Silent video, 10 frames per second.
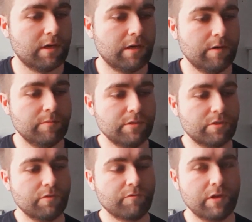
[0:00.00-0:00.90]
Um, it's
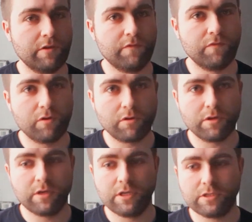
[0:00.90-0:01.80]
not really a vlog,
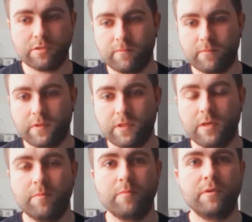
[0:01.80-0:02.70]
it's just
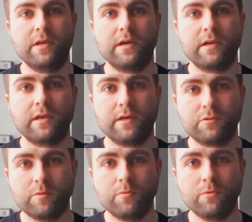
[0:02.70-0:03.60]
keeping me
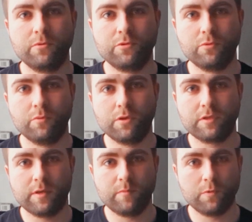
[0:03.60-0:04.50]
accountable to what
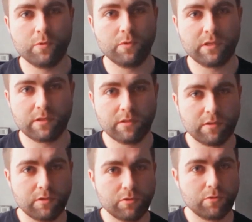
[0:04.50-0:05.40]
I'm doing
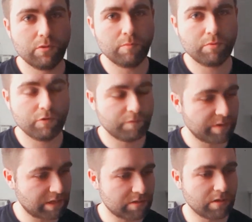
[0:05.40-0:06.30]
to improve my
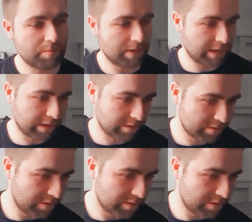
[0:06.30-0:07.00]
guitar playing.